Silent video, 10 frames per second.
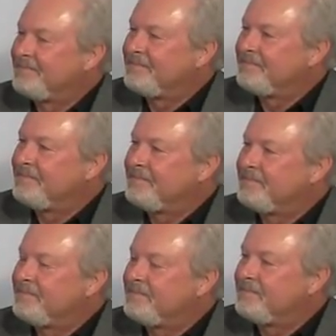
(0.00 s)

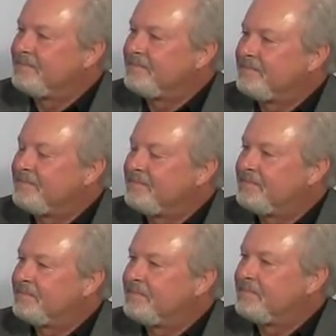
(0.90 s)

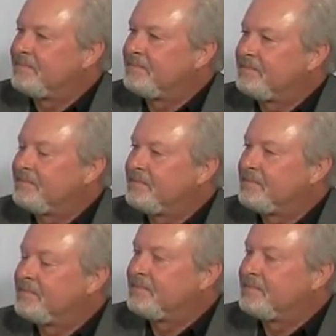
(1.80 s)
[no speech]